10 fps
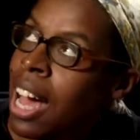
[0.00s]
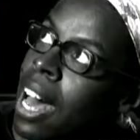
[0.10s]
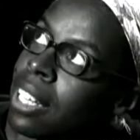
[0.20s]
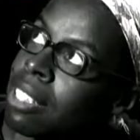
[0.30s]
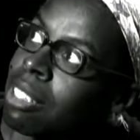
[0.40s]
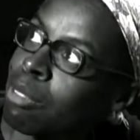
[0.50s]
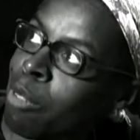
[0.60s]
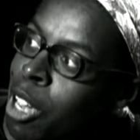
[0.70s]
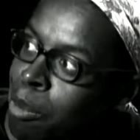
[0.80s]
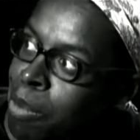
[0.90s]
and
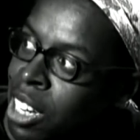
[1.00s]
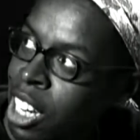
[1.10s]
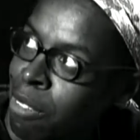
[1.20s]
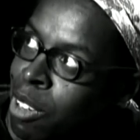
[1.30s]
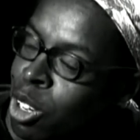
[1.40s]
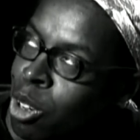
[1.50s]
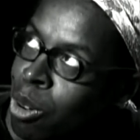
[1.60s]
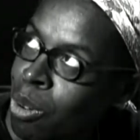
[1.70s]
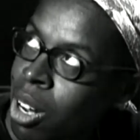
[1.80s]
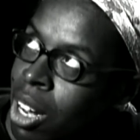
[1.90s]
maybe giving
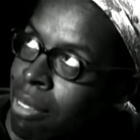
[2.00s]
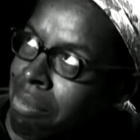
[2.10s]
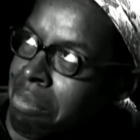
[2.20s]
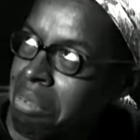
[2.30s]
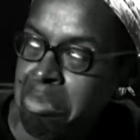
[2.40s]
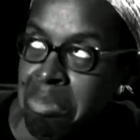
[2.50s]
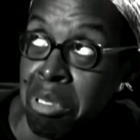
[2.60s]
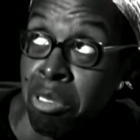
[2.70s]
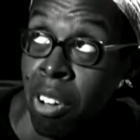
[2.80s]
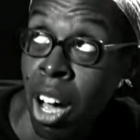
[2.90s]
you
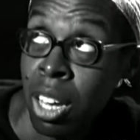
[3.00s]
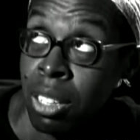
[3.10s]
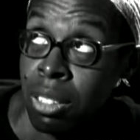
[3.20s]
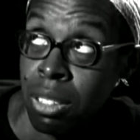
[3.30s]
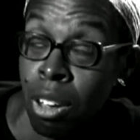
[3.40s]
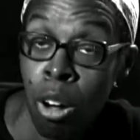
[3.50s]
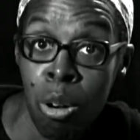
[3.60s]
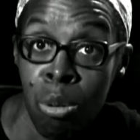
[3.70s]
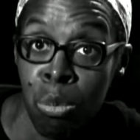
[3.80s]
advice or